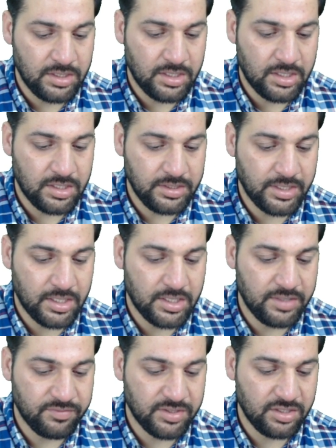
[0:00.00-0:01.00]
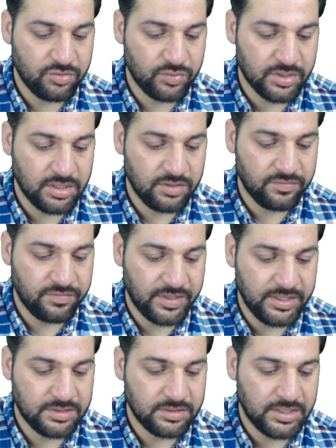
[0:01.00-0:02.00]
Yeah, everything is working
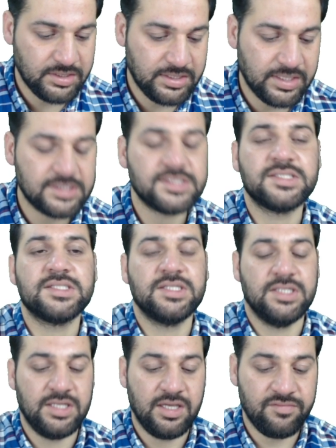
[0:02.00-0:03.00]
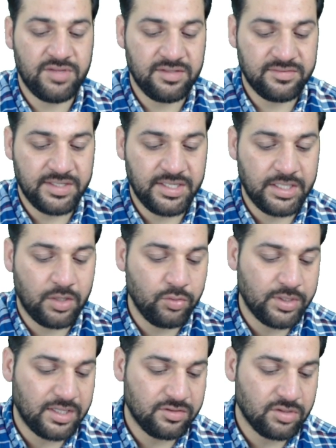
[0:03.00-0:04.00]
fine, I guess. If there is any
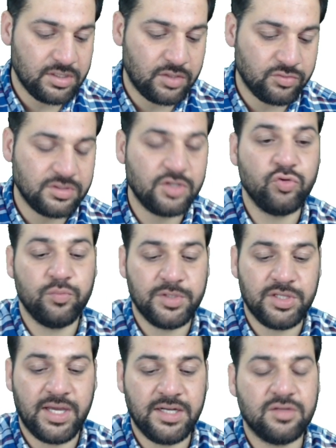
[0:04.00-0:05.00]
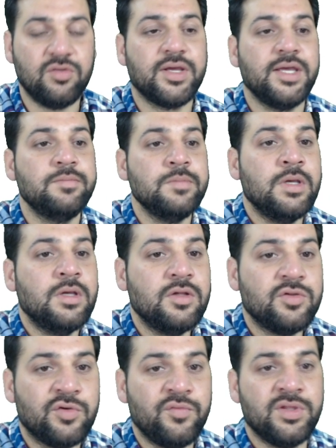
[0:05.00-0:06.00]
doubt, ask your doubts in the super chat. Okay.
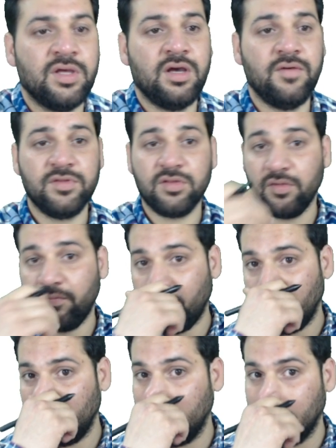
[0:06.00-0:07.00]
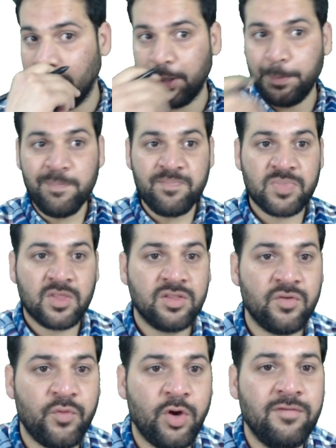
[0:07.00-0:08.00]
So which of the following?
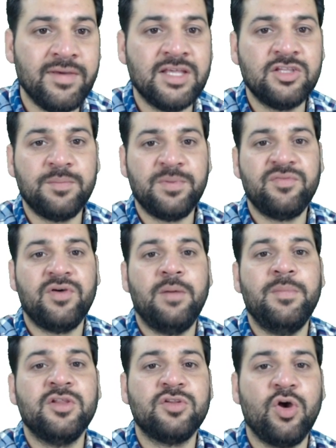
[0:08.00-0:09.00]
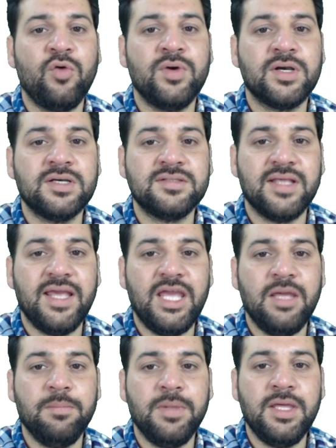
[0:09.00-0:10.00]
The following is the performance of workers
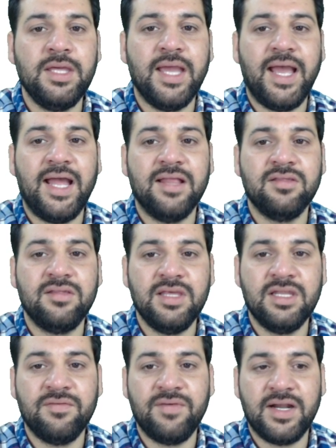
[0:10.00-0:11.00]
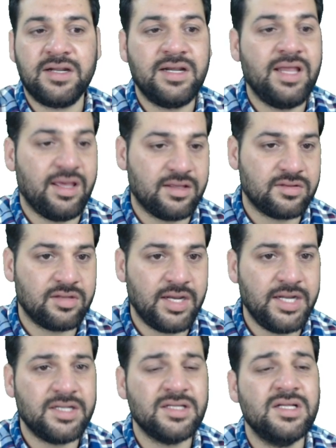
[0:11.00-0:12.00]
A, B, and C in a factory X,
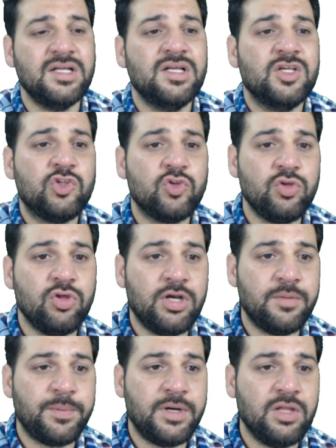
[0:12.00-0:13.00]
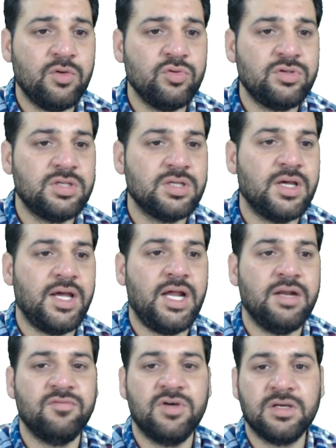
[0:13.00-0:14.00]
right? So unit produced
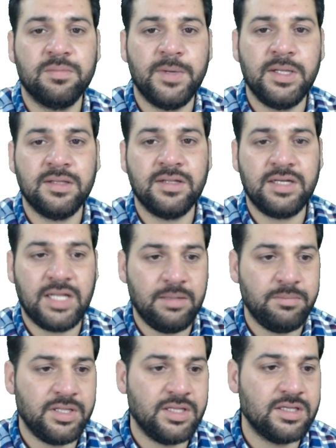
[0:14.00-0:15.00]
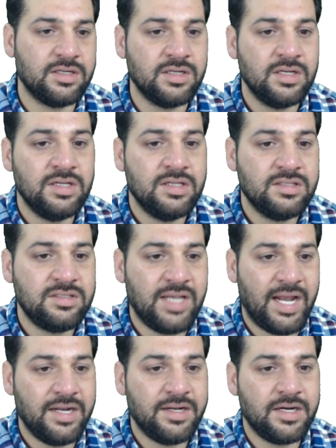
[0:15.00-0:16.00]
and workmen and the time taken.
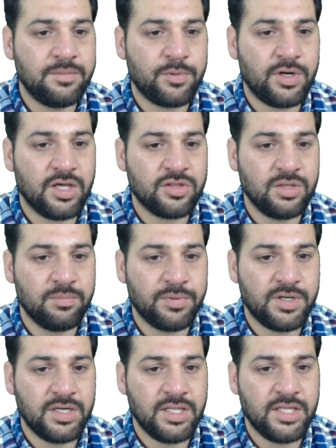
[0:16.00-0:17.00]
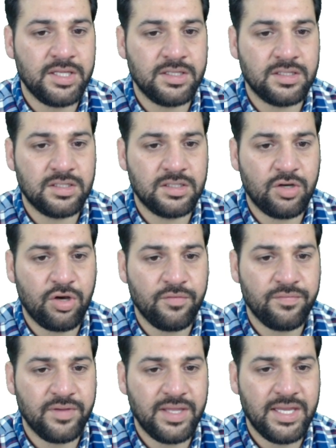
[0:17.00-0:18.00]
Standard production per day
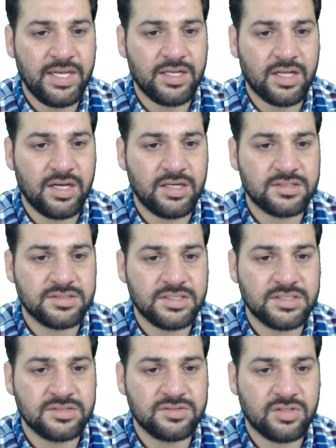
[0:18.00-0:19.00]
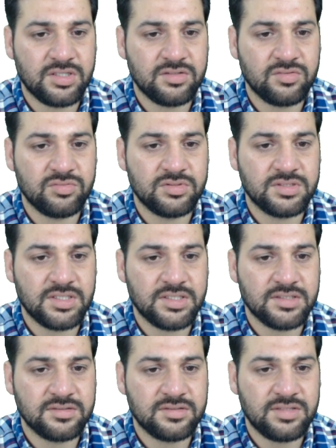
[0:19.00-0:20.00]
of 8 hours.
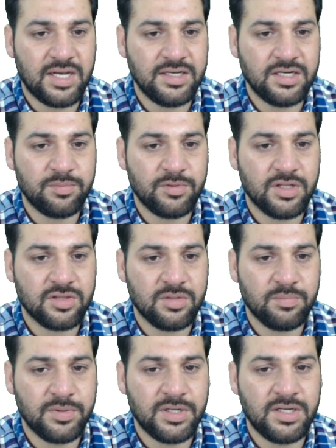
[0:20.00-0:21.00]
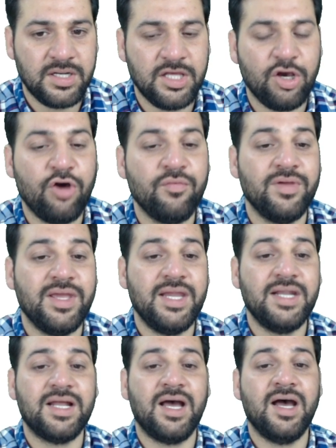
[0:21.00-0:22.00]
Standard production per day of
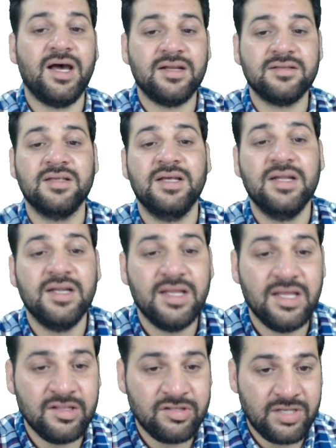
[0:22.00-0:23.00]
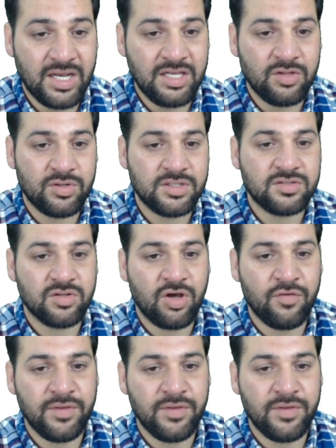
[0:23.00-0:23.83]
8 hours is 10 units.